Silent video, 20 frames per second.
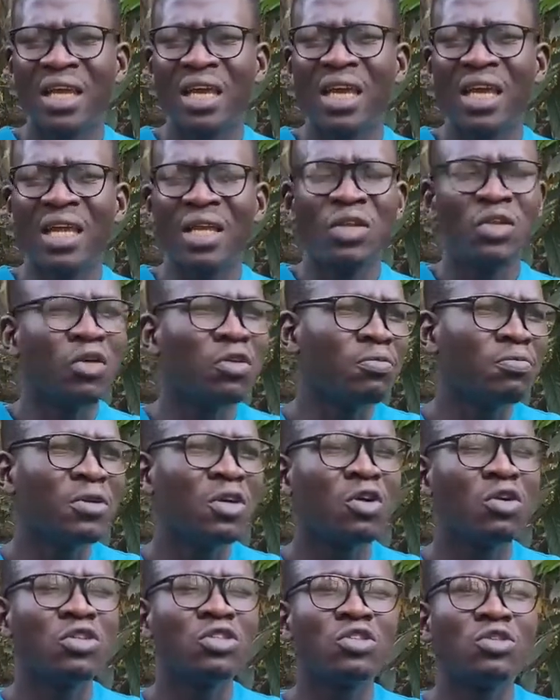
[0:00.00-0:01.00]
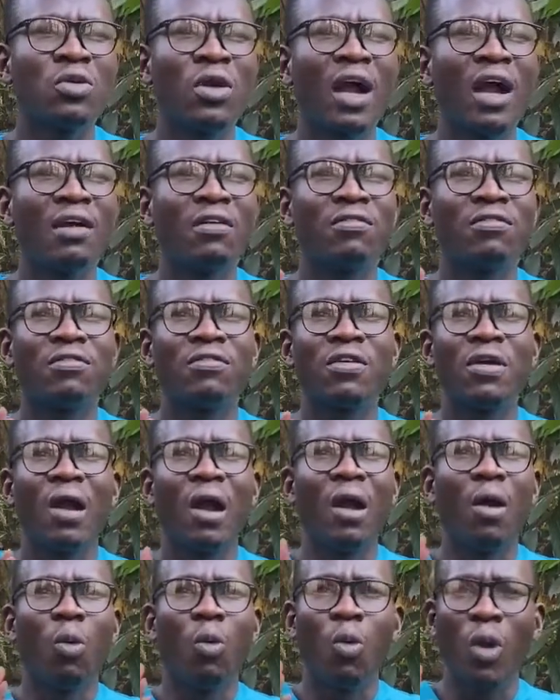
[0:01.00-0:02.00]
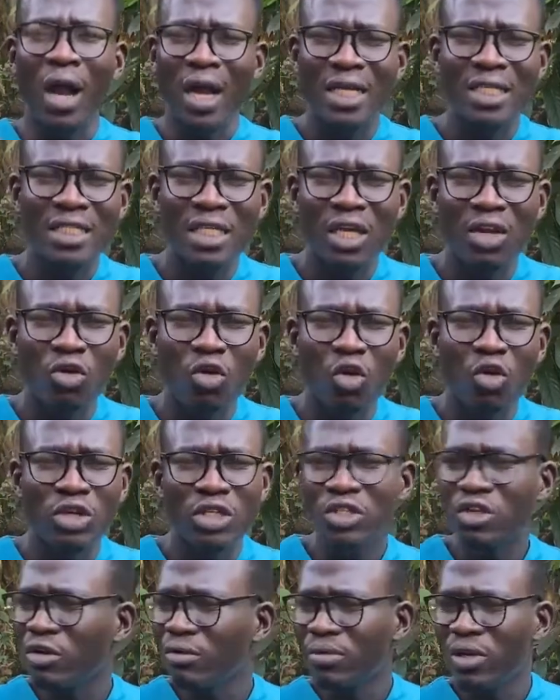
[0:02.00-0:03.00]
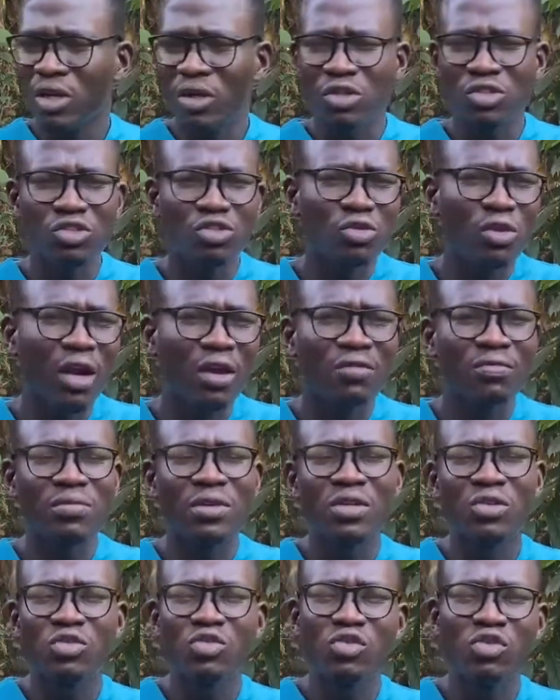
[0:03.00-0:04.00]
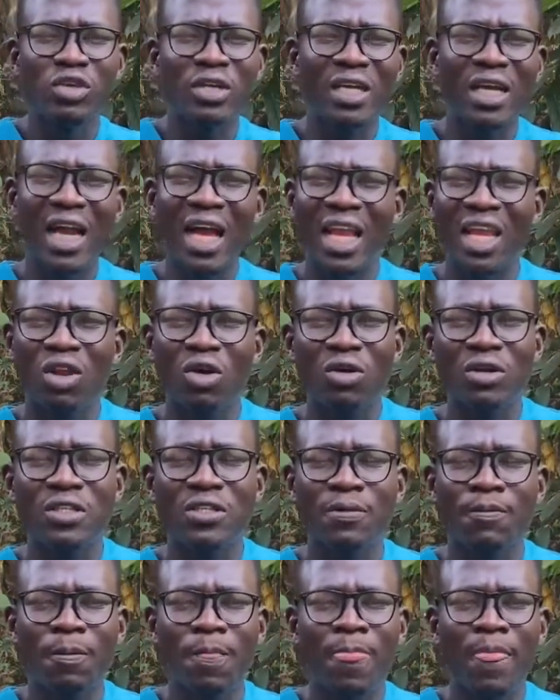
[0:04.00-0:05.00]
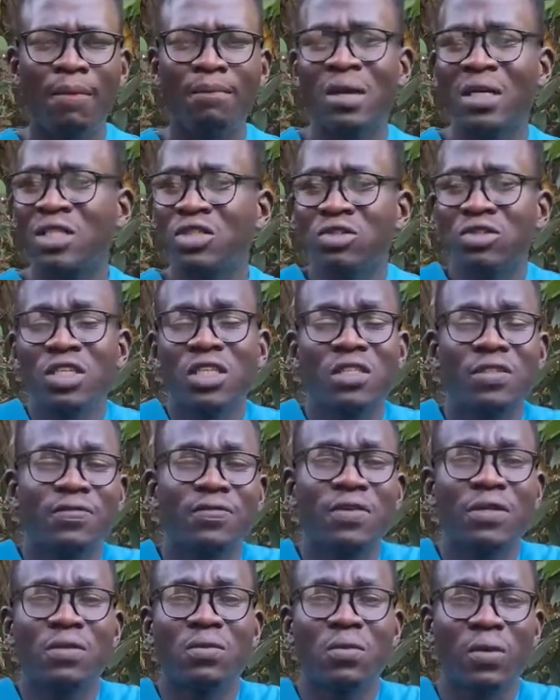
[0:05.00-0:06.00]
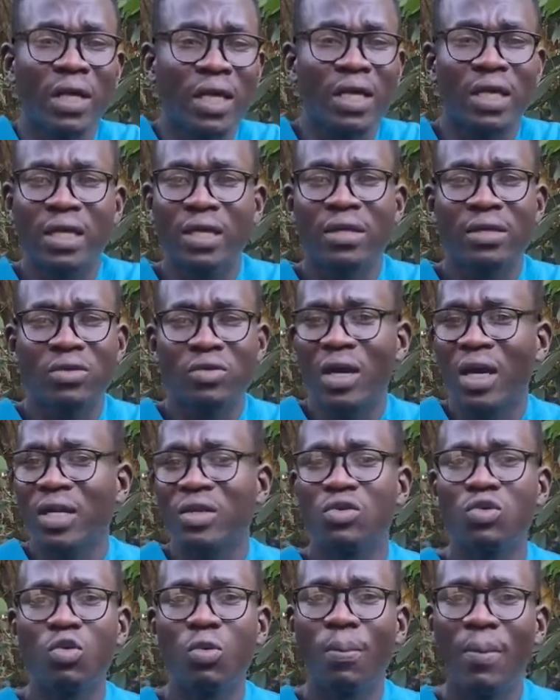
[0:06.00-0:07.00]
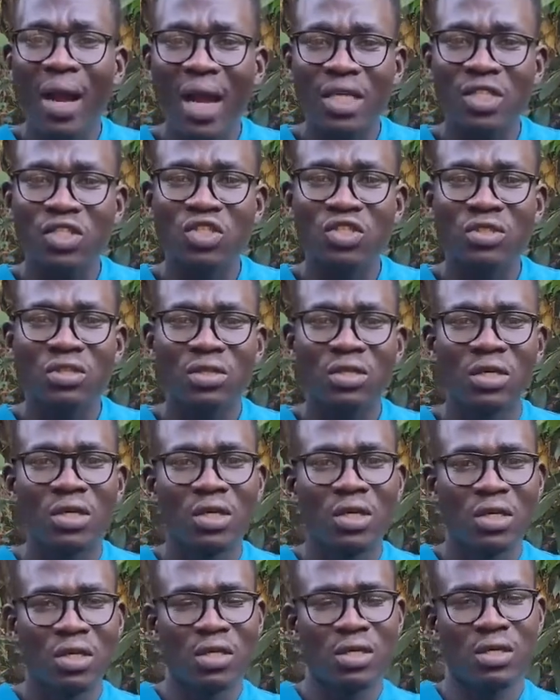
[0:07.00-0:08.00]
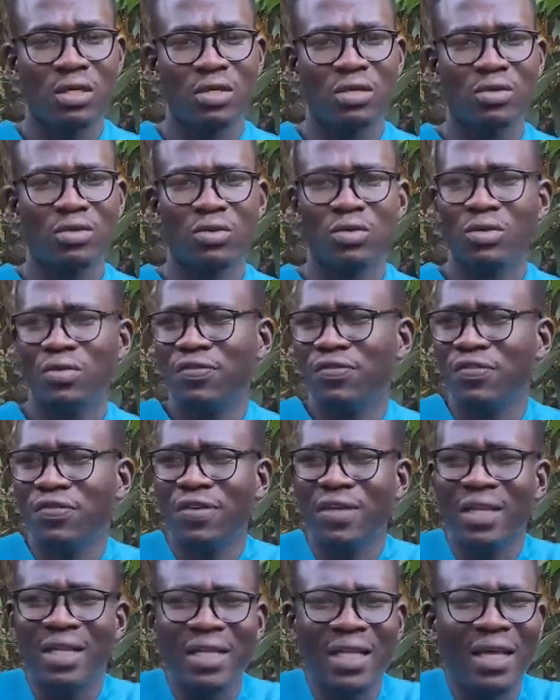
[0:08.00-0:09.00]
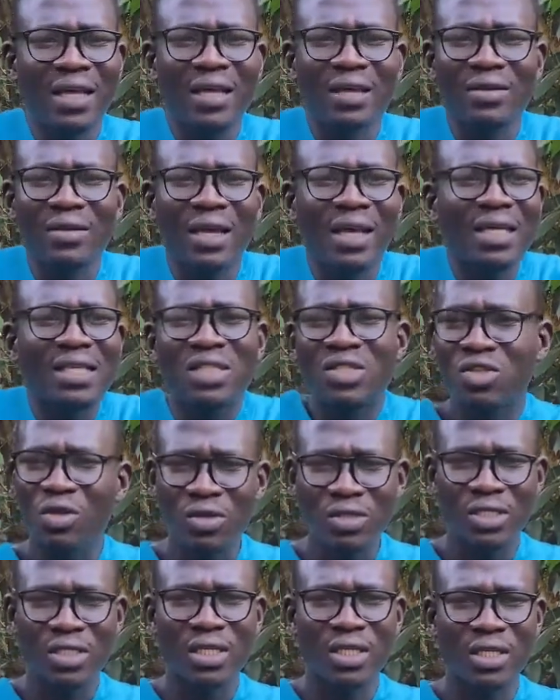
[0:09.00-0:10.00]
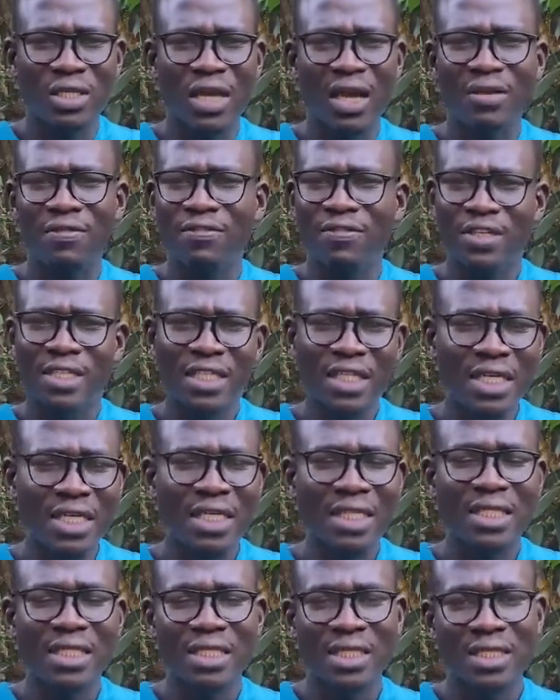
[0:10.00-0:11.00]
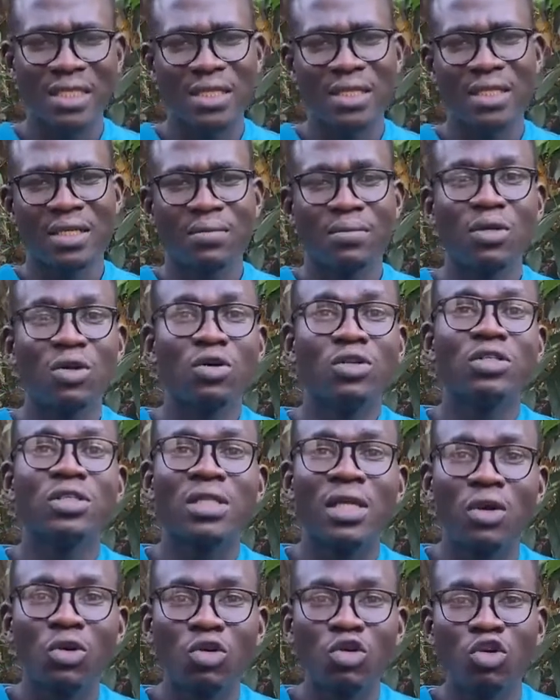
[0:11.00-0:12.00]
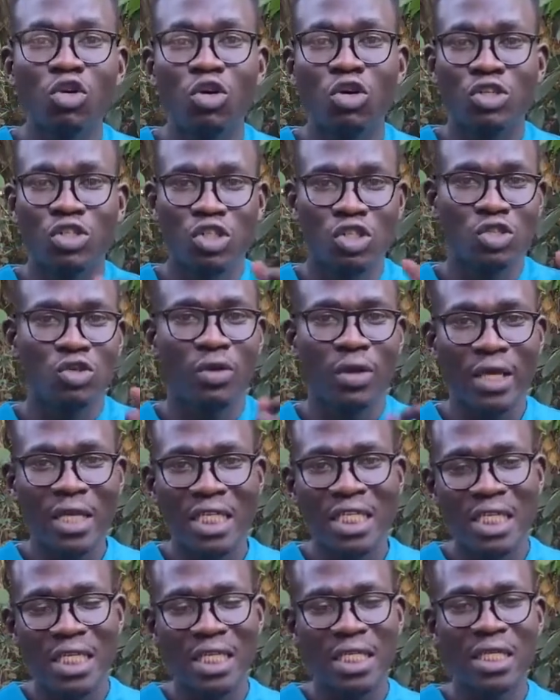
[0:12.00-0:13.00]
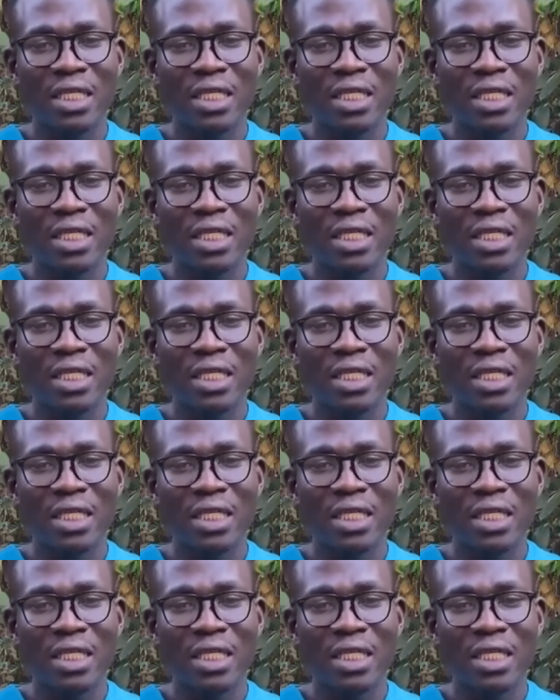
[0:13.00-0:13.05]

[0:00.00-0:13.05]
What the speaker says: not because you have worked a lot, not because you have been doing a lot, but you just feel weak. You can't do much. You feel exhausted and fatigued because the glucose you're eating,